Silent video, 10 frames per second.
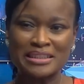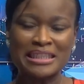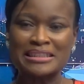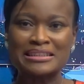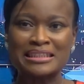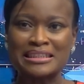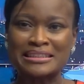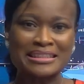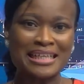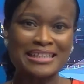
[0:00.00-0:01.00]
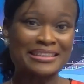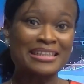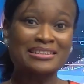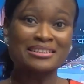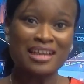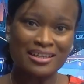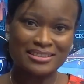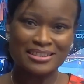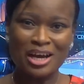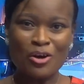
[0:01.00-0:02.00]
And then he said it's either he gets
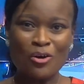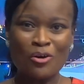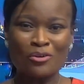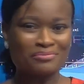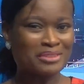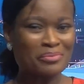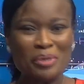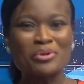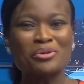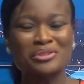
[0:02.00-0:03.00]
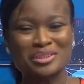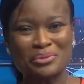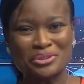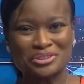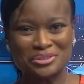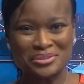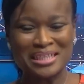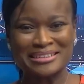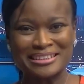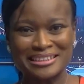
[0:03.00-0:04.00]
sacked or the people who are supposed to do
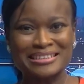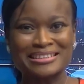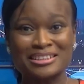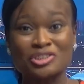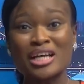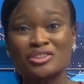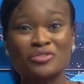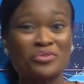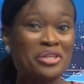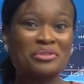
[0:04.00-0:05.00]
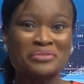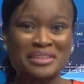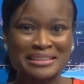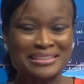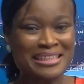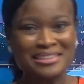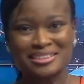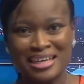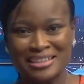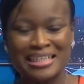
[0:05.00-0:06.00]
that, the agencies in charge of whatever it is, get
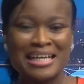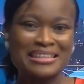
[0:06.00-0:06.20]
sacked.